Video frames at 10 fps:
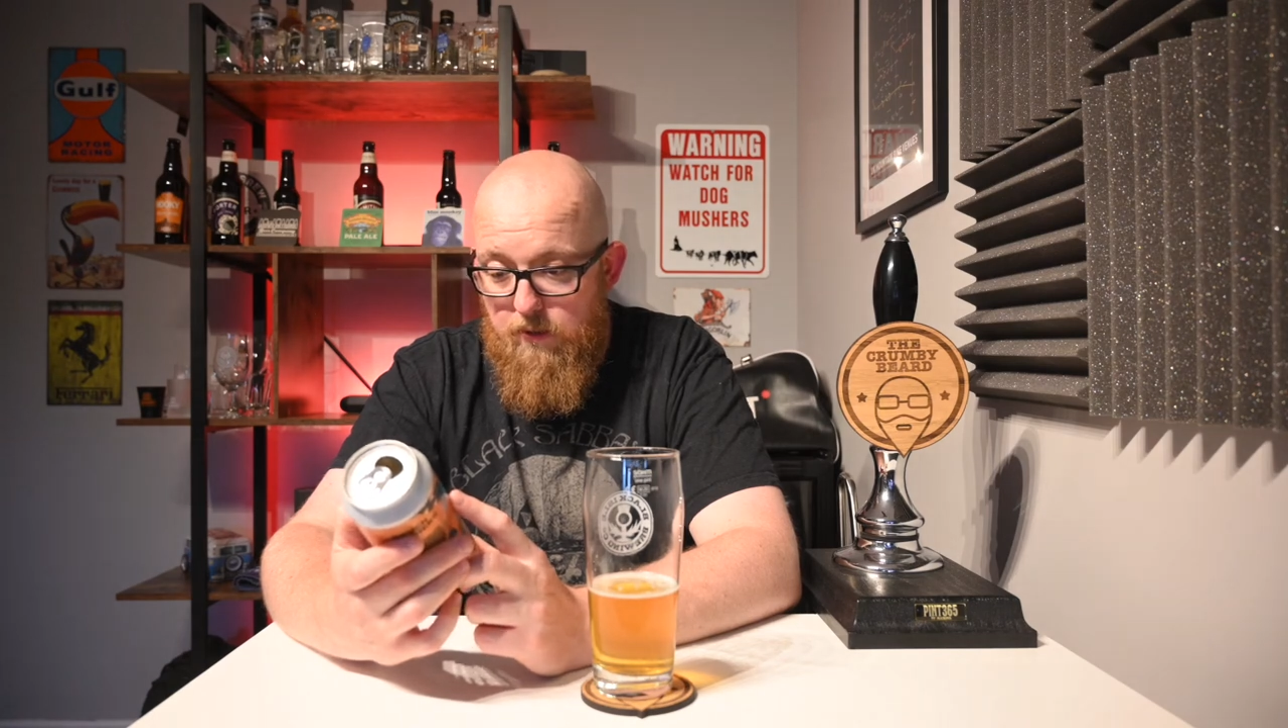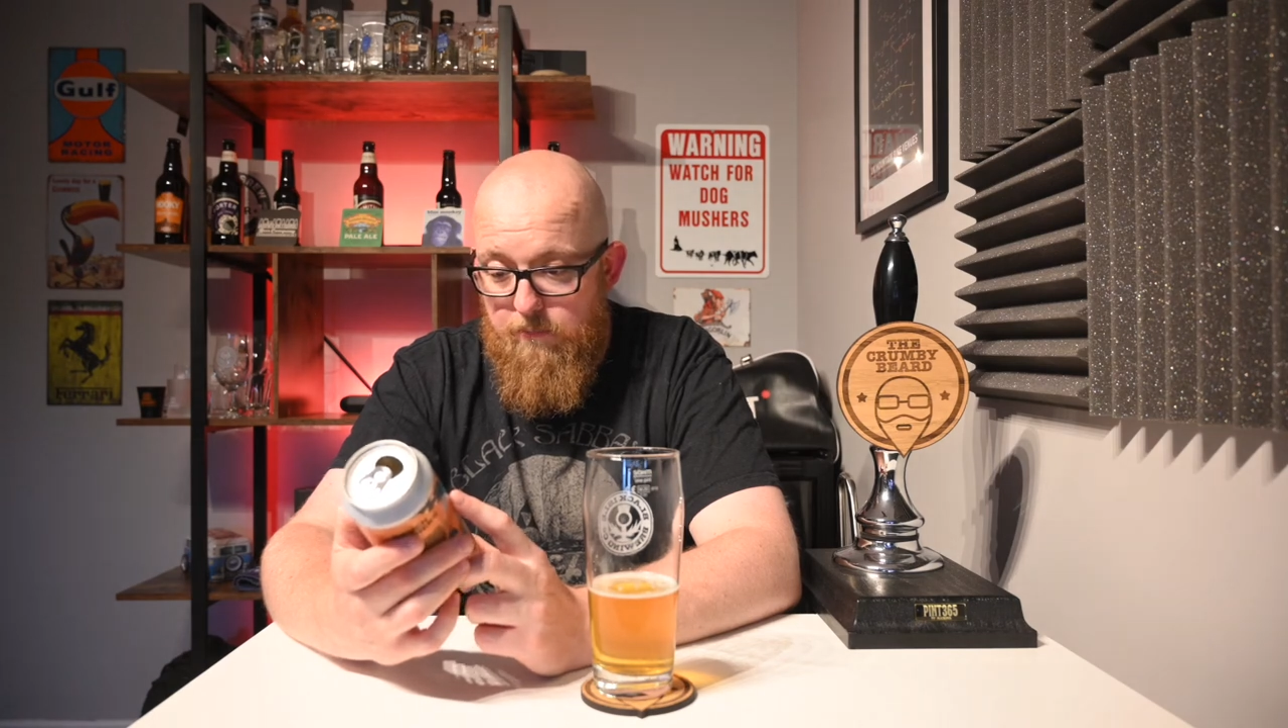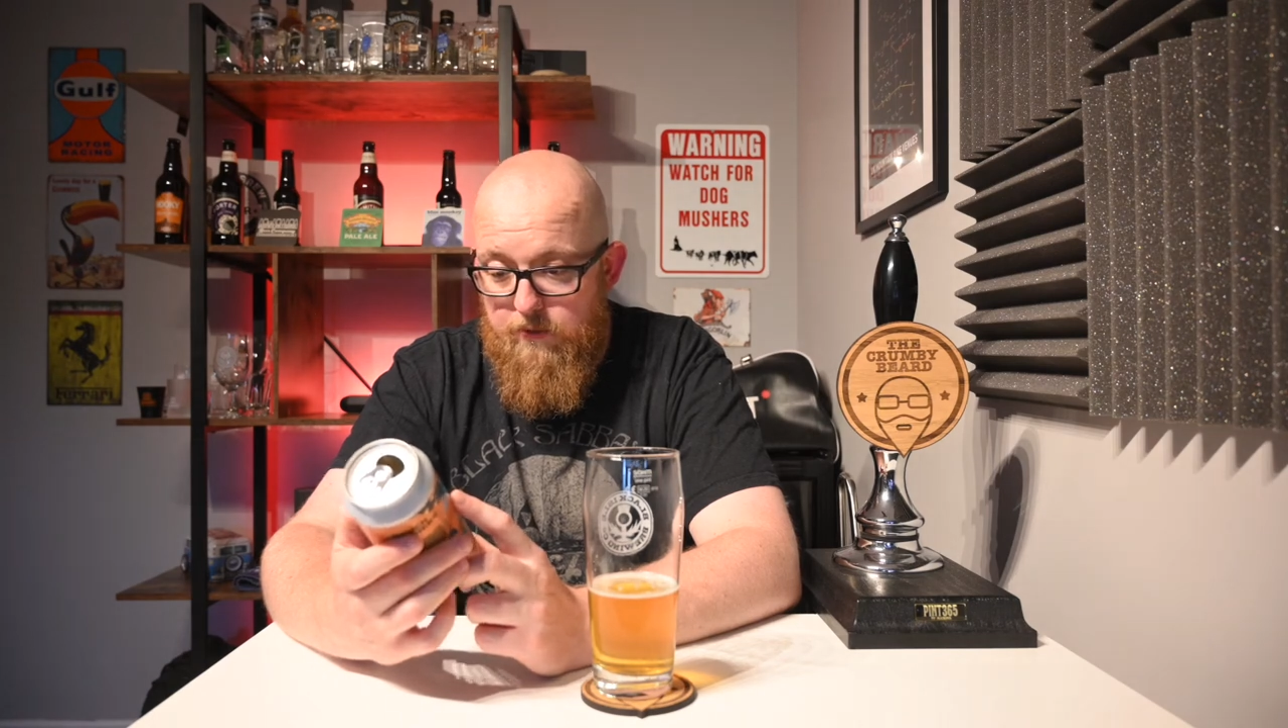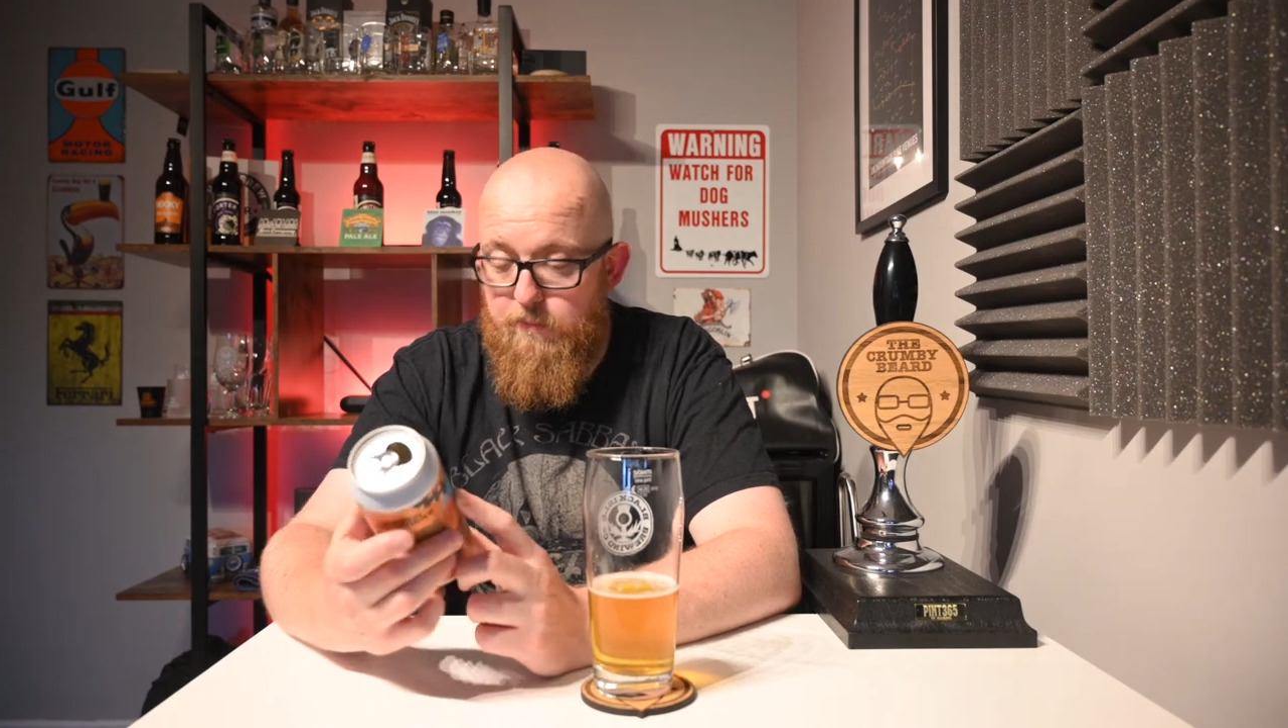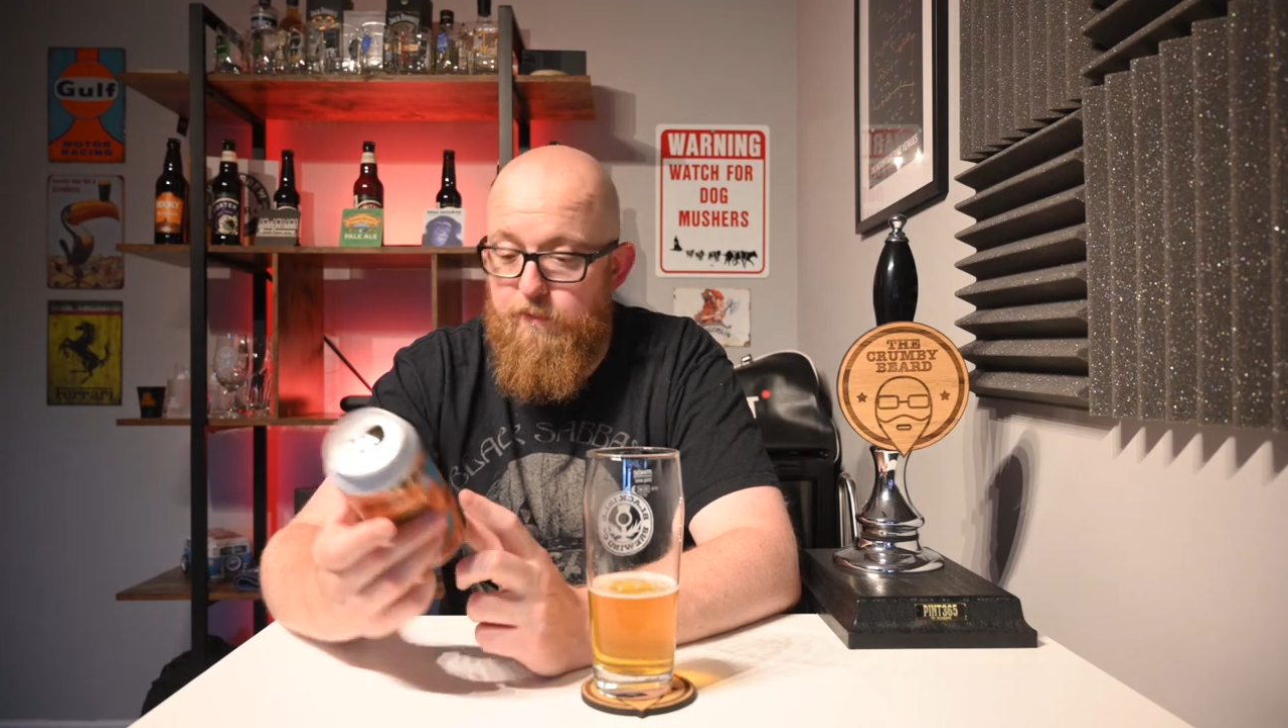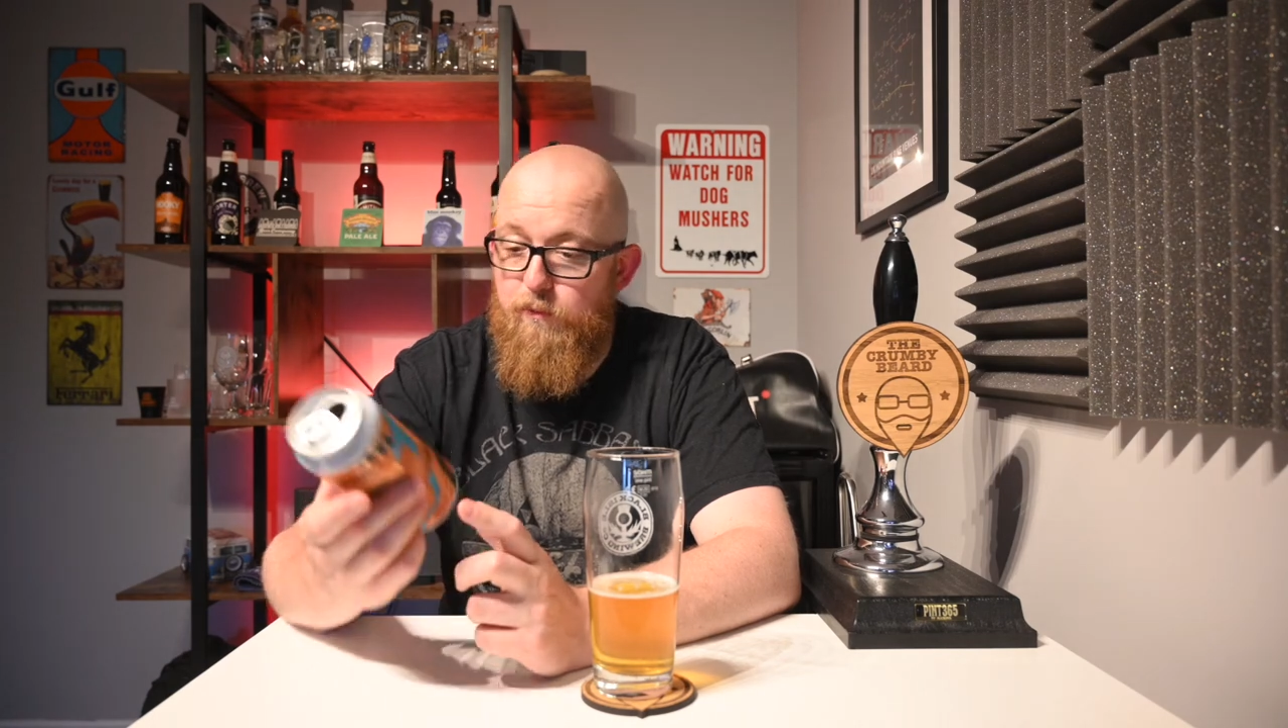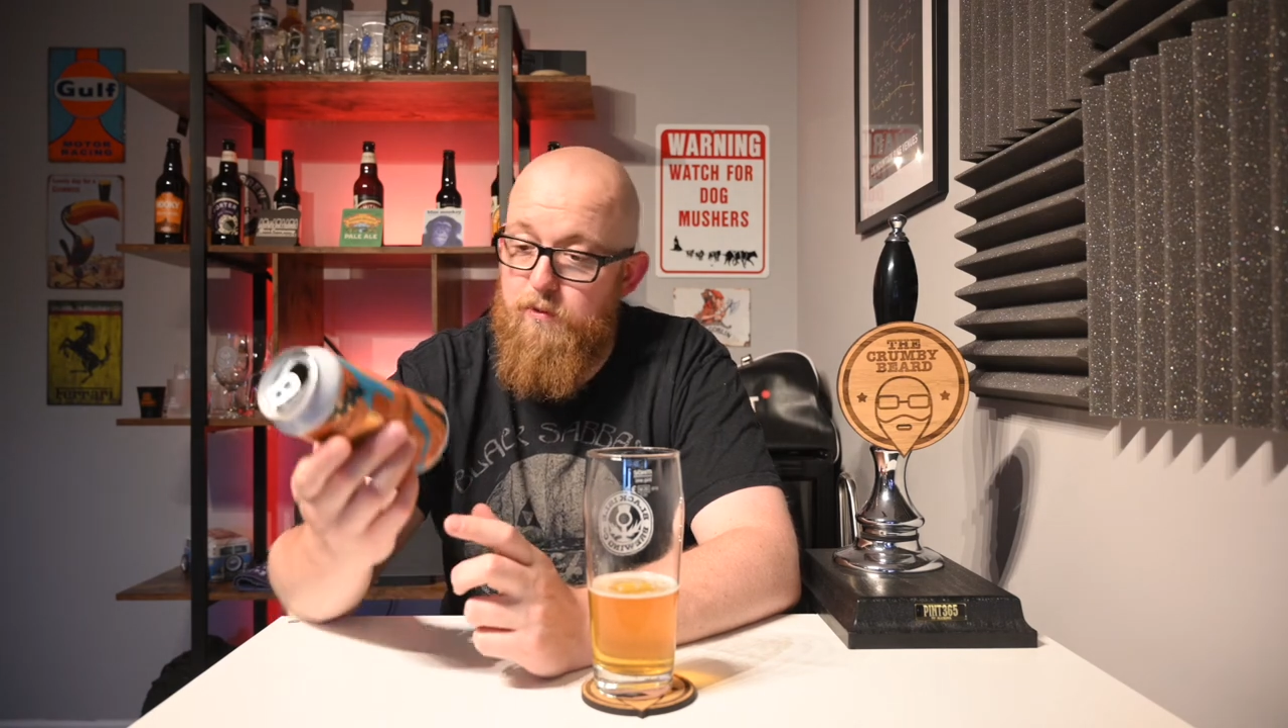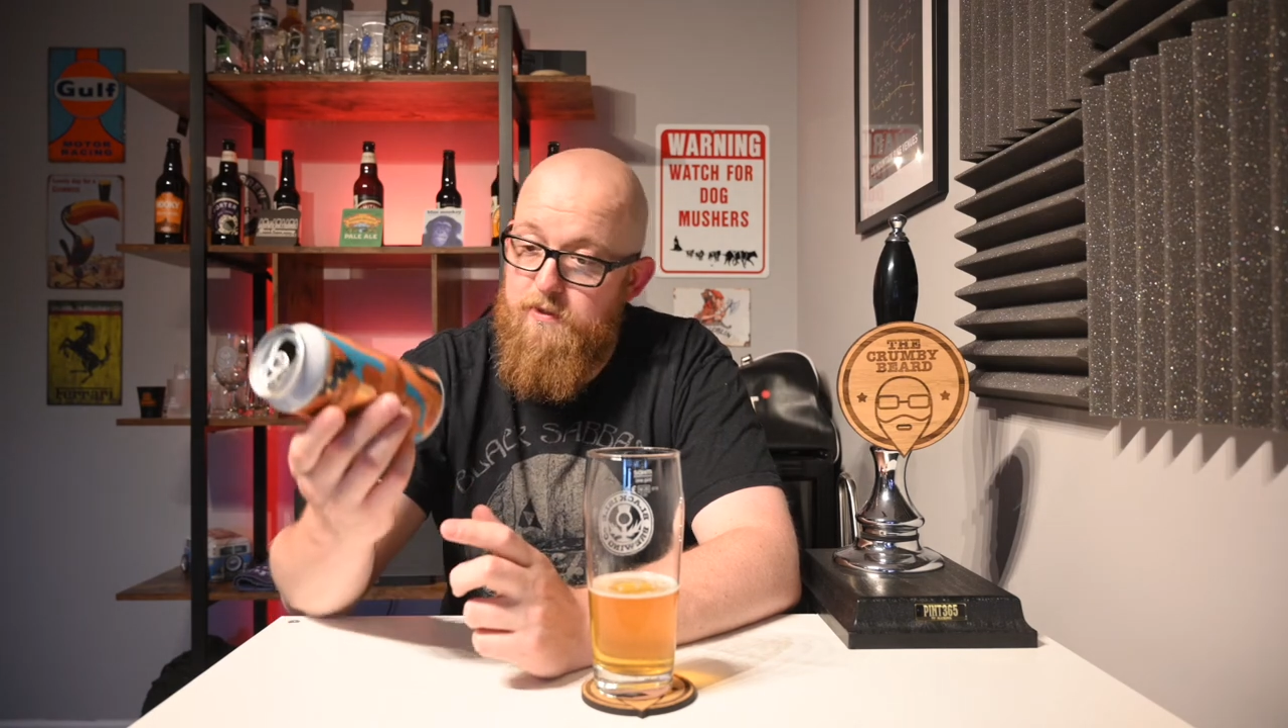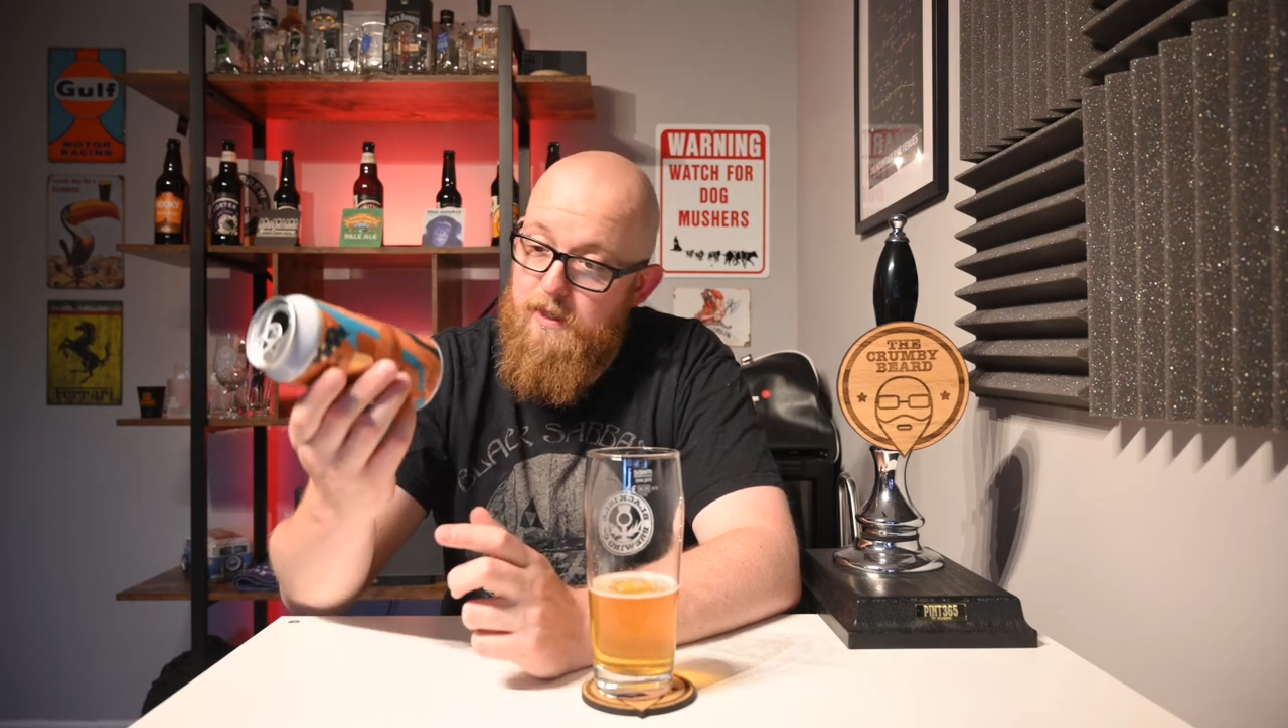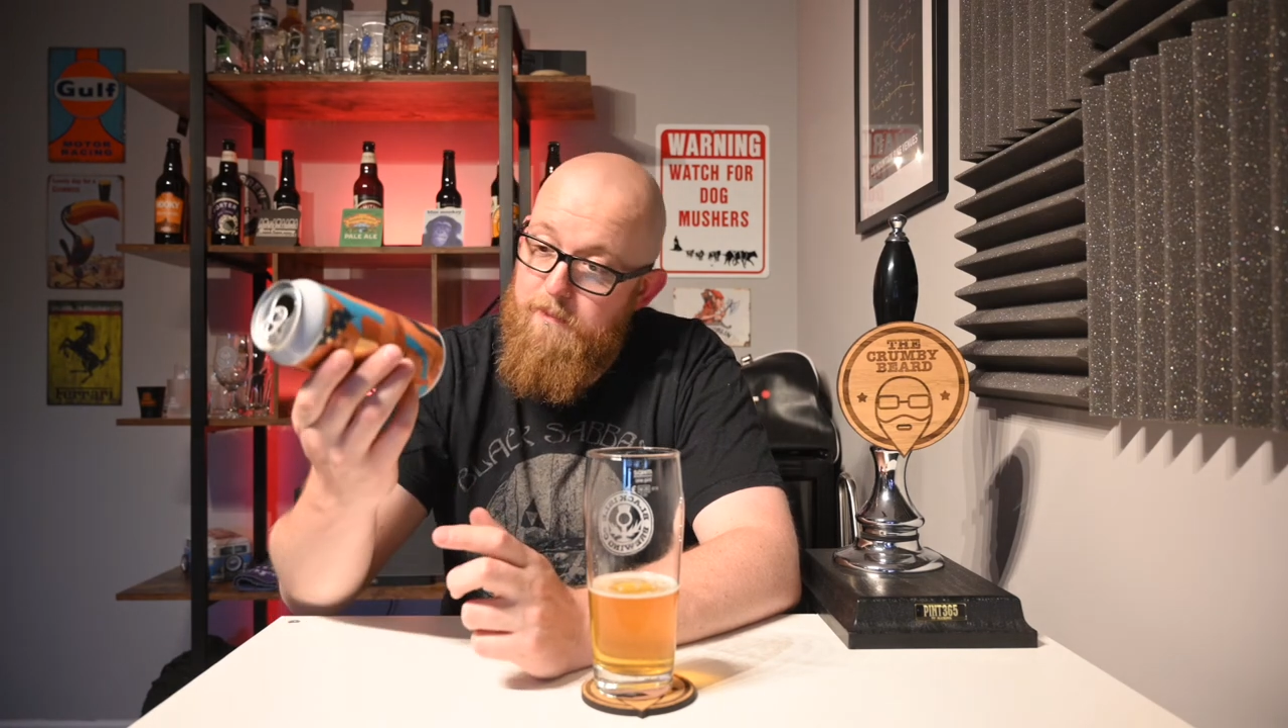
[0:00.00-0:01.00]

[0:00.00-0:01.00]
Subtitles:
best before sea